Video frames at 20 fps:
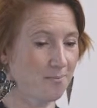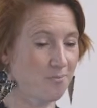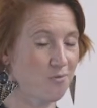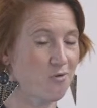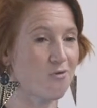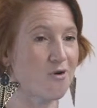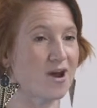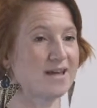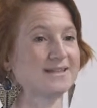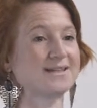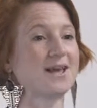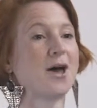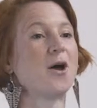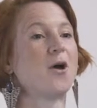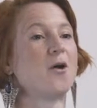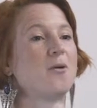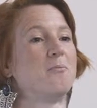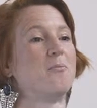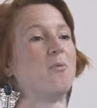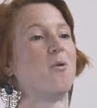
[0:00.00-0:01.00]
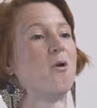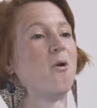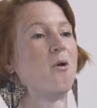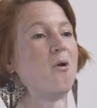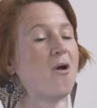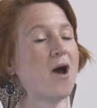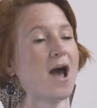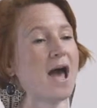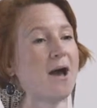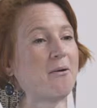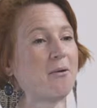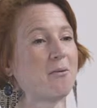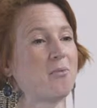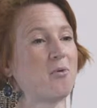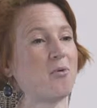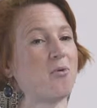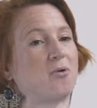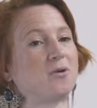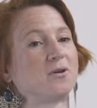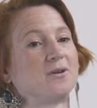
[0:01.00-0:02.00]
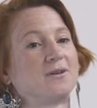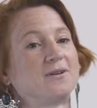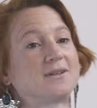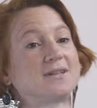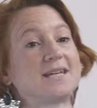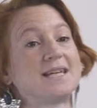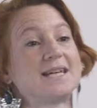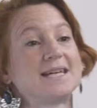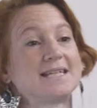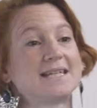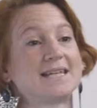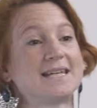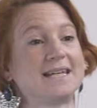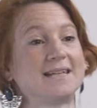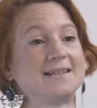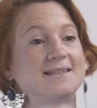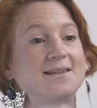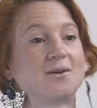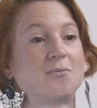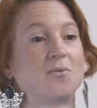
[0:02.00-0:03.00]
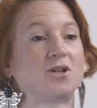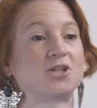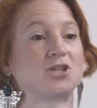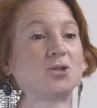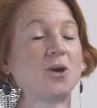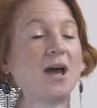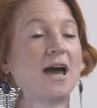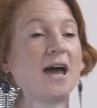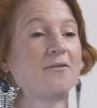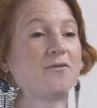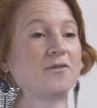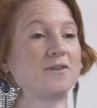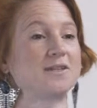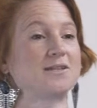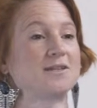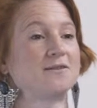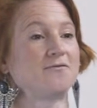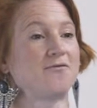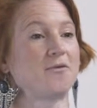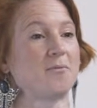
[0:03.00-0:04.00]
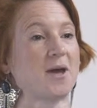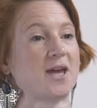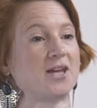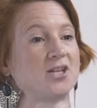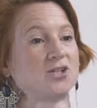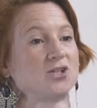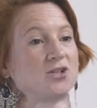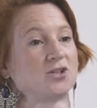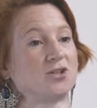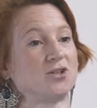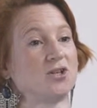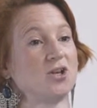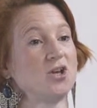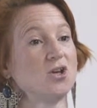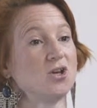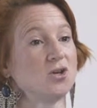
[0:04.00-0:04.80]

press home more how important it is that once you have all this information,